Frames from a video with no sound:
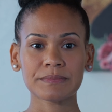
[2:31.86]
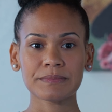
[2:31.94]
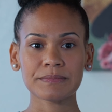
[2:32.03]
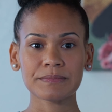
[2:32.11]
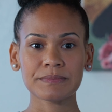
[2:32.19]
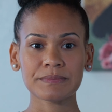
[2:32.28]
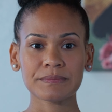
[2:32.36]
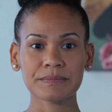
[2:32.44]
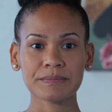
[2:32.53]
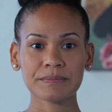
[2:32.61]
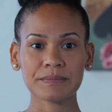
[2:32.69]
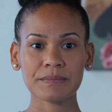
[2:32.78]

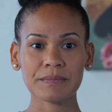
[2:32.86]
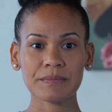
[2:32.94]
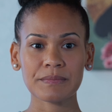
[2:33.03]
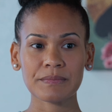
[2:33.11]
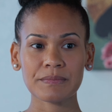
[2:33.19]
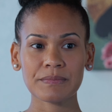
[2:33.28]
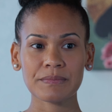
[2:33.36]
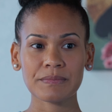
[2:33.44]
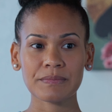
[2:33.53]
Nobody speaks.